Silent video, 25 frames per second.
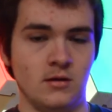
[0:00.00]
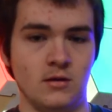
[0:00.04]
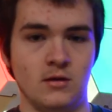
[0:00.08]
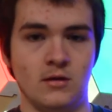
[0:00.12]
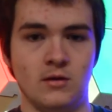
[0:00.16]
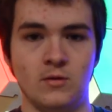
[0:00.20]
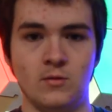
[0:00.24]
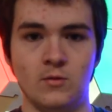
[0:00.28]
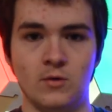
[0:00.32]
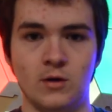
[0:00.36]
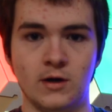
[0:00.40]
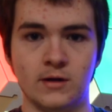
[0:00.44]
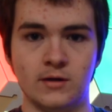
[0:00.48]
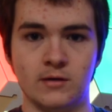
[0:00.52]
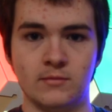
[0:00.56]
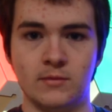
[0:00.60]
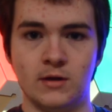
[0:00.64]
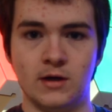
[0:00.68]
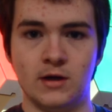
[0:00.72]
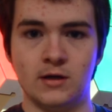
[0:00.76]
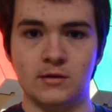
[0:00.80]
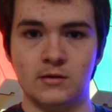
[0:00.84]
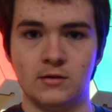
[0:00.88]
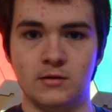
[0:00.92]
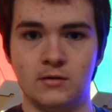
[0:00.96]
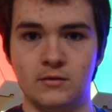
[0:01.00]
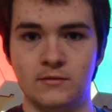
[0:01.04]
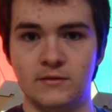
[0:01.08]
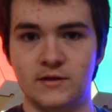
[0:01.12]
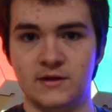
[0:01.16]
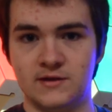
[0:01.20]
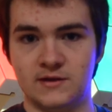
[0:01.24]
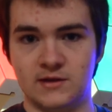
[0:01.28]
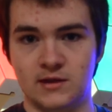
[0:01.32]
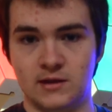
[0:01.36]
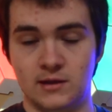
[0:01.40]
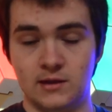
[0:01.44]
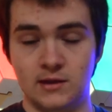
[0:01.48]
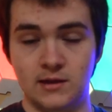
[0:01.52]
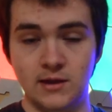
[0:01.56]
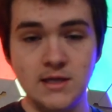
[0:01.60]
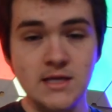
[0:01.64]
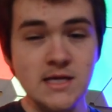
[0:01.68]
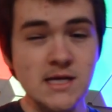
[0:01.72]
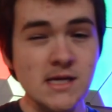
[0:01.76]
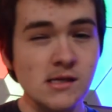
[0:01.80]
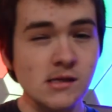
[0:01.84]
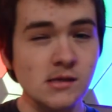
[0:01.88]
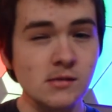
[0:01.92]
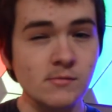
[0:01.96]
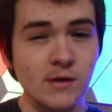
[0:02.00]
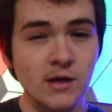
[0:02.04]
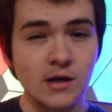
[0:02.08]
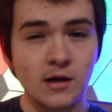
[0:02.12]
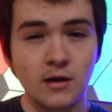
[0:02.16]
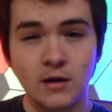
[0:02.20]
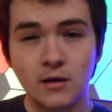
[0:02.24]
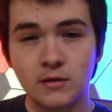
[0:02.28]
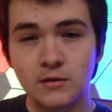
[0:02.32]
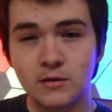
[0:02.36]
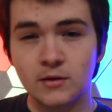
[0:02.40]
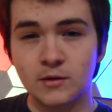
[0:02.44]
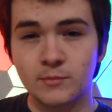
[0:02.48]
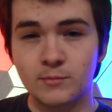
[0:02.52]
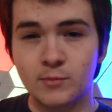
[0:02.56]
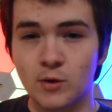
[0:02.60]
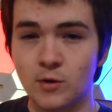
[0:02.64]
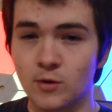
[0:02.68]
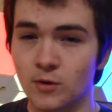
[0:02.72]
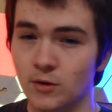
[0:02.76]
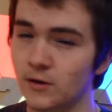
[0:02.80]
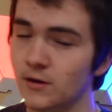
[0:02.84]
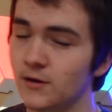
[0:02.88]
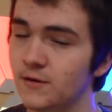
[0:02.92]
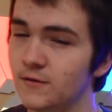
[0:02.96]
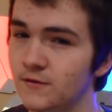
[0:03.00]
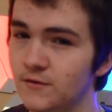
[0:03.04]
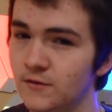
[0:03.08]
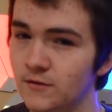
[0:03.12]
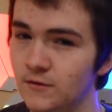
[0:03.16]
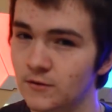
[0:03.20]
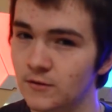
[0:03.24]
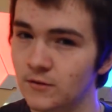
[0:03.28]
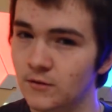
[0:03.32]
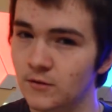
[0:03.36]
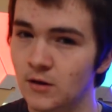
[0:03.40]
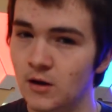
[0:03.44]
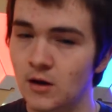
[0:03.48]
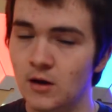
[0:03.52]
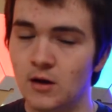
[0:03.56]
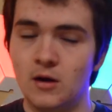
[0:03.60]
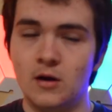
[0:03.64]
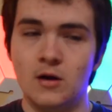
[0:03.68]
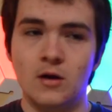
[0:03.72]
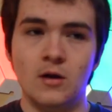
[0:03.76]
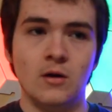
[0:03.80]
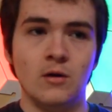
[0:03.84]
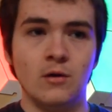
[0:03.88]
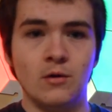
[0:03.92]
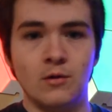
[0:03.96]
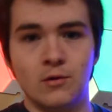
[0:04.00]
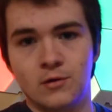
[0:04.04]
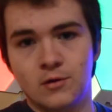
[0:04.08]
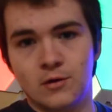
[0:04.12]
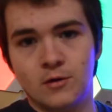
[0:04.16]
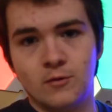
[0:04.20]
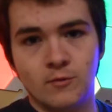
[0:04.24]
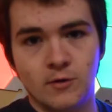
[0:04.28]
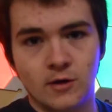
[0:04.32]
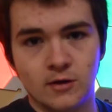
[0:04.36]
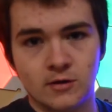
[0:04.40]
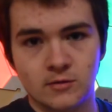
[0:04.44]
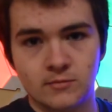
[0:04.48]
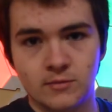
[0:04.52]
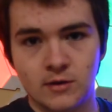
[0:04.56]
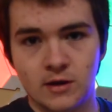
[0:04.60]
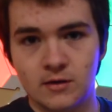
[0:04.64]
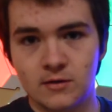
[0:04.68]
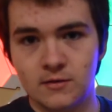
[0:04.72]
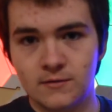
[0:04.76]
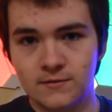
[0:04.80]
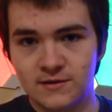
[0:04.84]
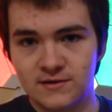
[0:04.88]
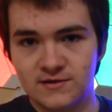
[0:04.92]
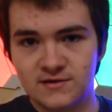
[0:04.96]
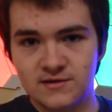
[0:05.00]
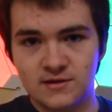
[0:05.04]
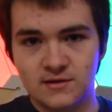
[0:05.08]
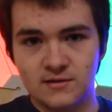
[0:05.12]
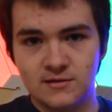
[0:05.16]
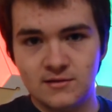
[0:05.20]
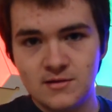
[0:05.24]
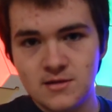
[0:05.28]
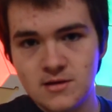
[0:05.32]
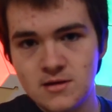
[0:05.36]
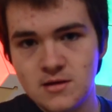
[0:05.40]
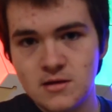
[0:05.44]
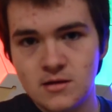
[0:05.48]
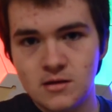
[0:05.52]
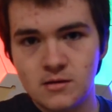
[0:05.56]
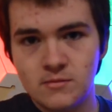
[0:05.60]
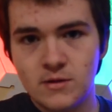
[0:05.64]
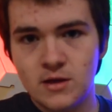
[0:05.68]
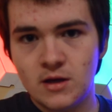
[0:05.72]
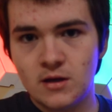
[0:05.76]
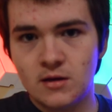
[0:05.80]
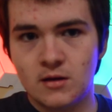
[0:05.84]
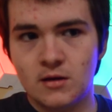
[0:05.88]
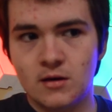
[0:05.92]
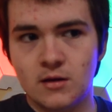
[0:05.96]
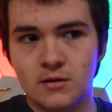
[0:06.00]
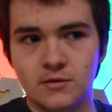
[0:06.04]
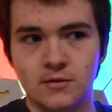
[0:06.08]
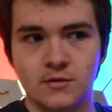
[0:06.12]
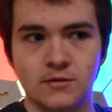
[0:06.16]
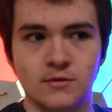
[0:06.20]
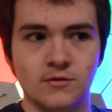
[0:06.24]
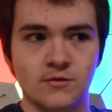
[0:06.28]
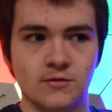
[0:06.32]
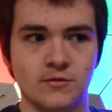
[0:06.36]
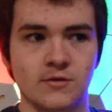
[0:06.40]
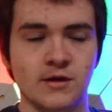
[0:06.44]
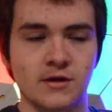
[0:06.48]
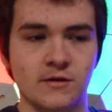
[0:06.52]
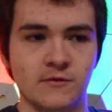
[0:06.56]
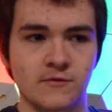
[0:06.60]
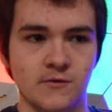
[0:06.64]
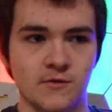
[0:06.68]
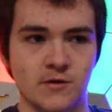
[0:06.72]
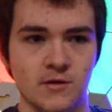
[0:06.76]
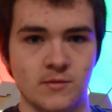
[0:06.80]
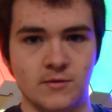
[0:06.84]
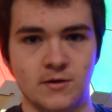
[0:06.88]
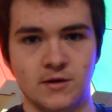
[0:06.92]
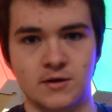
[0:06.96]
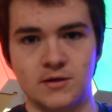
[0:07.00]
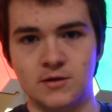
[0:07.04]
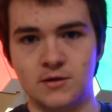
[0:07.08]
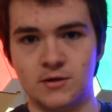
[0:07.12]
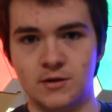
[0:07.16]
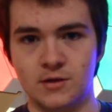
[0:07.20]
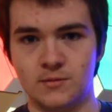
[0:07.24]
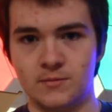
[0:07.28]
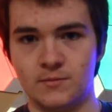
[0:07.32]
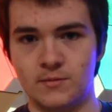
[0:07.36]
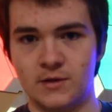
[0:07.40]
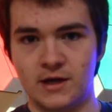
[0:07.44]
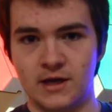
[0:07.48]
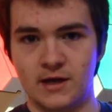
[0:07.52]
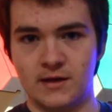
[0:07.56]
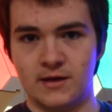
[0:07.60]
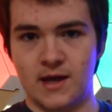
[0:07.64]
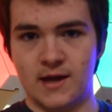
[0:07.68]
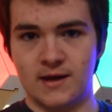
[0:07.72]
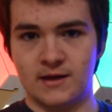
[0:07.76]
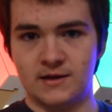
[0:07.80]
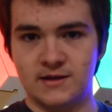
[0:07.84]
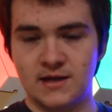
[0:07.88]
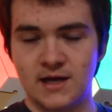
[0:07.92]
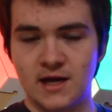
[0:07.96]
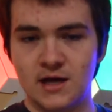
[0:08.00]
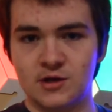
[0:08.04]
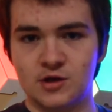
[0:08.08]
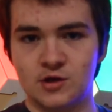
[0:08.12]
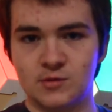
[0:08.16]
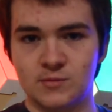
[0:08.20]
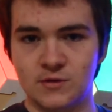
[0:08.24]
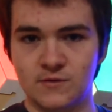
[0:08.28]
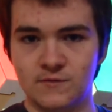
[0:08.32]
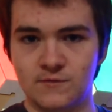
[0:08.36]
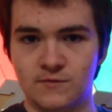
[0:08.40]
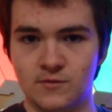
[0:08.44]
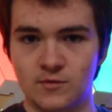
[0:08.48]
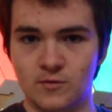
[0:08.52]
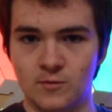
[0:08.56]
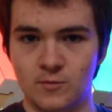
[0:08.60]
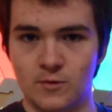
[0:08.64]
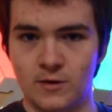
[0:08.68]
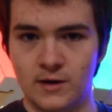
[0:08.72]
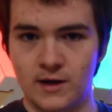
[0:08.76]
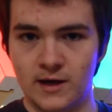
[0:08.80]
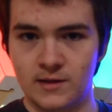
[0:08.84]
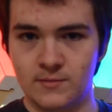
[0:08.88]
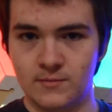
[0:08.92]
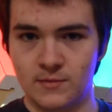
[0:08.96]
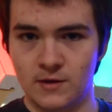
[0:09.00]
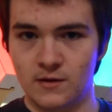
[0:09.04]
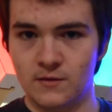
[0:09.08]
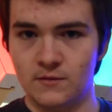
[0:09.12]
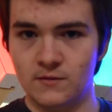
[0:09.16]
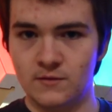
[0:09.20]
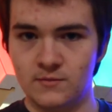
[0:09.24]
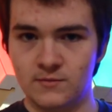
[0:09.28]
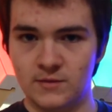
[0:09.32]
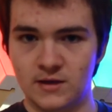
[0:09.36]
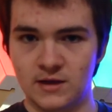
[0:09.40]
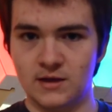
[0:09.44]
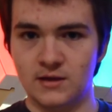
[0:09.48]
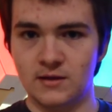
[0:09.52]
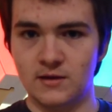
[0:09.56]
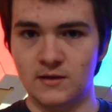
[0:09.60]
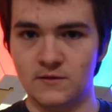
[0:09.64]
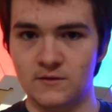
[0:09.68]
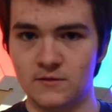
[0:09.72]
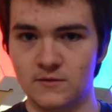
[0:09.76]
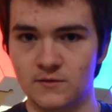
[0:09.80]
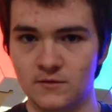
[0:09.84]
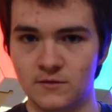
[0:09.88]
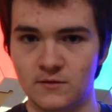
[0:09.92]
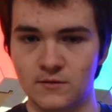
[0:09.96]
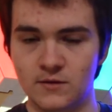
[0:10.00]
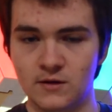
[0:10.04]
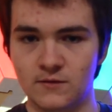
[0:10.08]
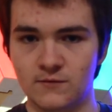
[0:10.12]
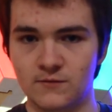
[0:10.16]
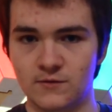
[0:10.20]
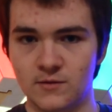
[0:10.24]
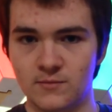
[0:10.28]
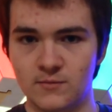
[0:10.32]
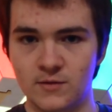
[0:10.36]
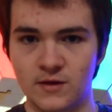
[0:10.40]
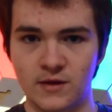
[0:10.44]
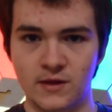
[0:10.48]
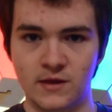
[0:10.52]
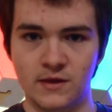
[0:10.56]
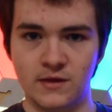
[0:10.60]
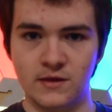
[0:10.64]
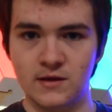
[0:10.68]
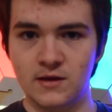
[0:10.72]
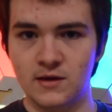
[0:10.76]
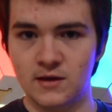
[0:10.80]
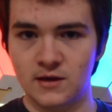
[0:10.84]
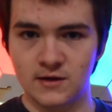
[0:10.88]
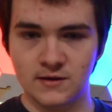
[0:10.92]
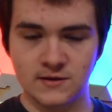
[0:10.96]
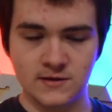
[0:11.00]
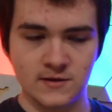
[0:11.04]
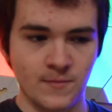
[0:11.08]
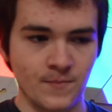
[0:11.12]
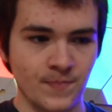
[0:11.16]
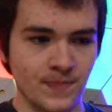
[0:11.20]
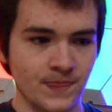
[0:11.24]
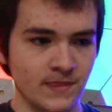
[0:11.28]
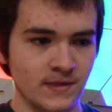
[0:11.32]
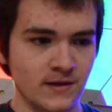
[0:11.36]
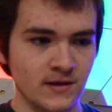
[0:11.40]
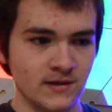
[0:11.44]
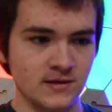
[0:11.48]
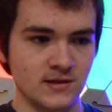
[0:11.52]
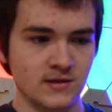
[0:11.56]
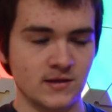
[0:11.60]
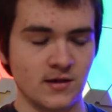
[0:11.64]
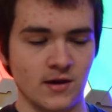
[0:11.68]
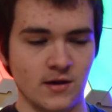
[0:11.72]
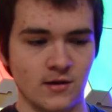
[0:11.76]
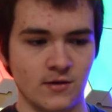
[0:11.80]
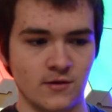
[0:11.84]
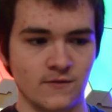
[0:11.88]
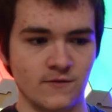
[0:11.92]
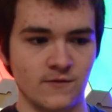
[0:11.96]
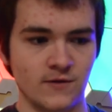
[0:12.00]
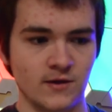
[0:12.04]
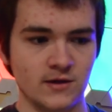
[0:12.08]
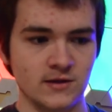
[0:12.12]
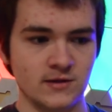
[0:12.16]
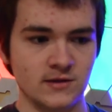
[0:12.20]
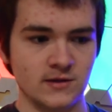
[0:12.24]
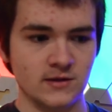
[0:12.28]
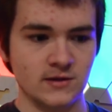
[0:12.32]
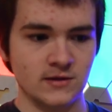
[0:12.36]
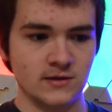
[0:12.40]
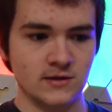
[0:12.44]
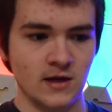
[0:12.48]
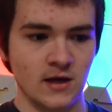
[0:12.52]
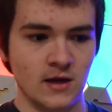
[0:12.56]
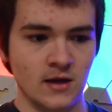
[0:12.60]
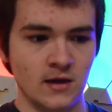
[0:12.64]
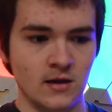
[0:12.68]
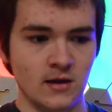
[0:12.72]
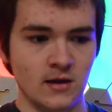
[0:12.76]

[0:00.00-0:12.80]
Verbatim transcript: a water bottle that's a little bit harder to pour into or a water bottle that's a little bit harder to drink from. Now you can buy that attachment for the wide mouth to make it easier to drink from, but the thing is, this sacrifices